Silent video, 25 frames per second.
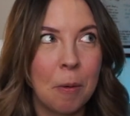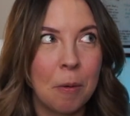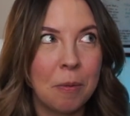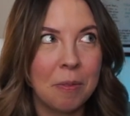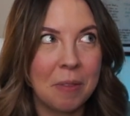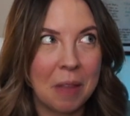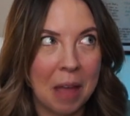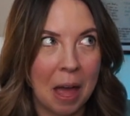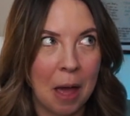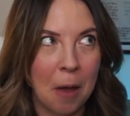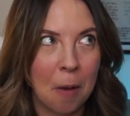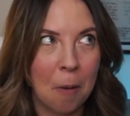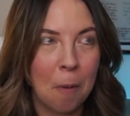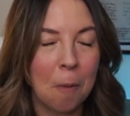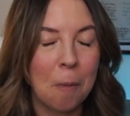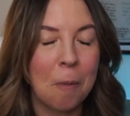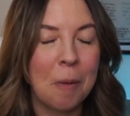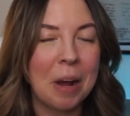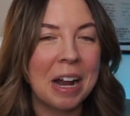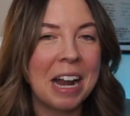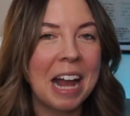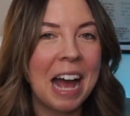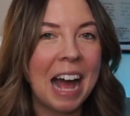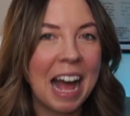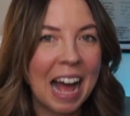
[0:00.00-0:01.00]
Now,
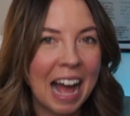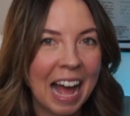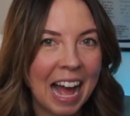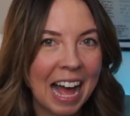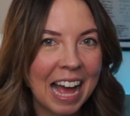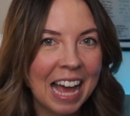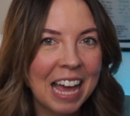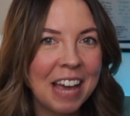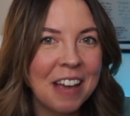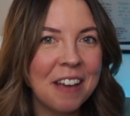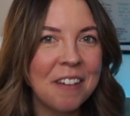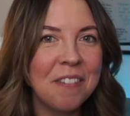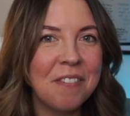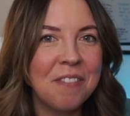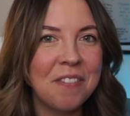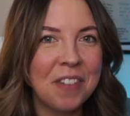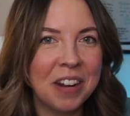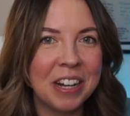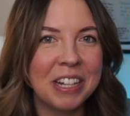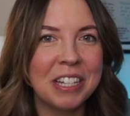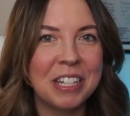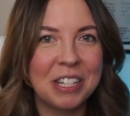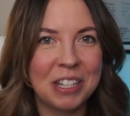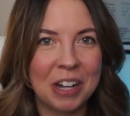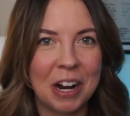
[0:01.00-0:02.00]
when I
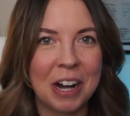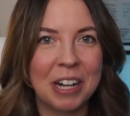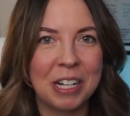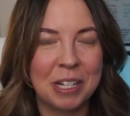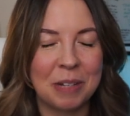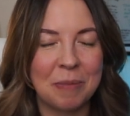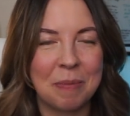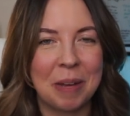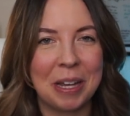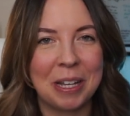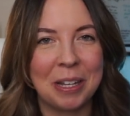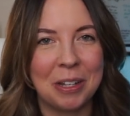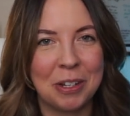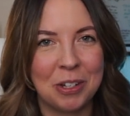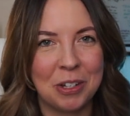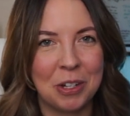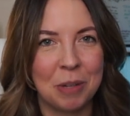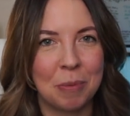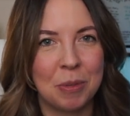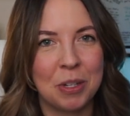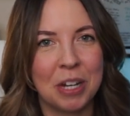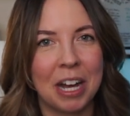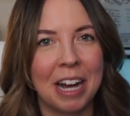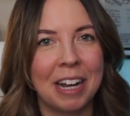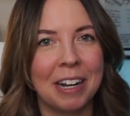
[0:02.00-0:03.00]
first started my
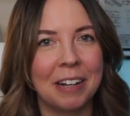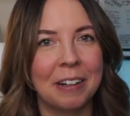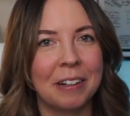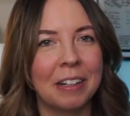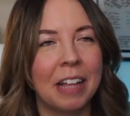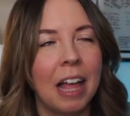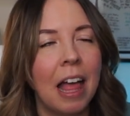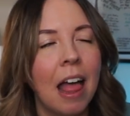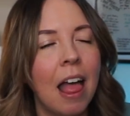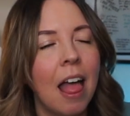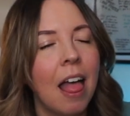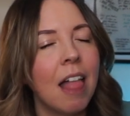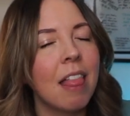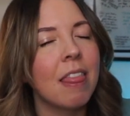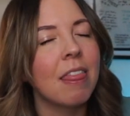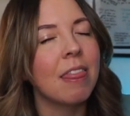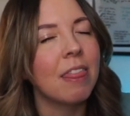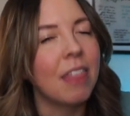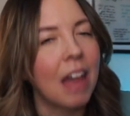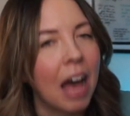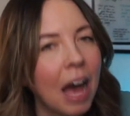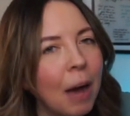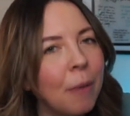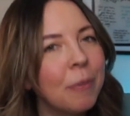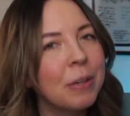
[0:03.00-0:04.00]
YouTube channel,
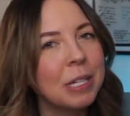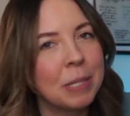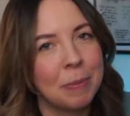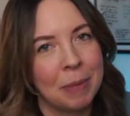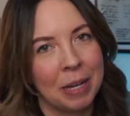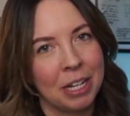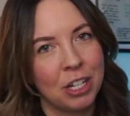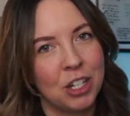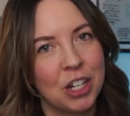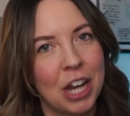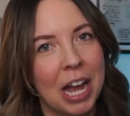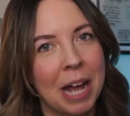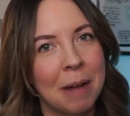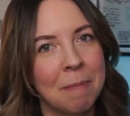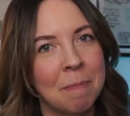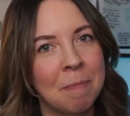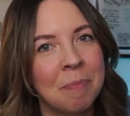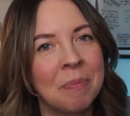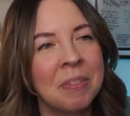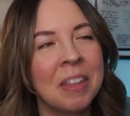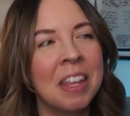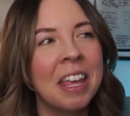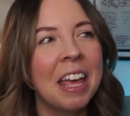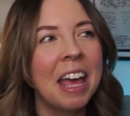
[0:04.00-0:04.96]
that was my jam.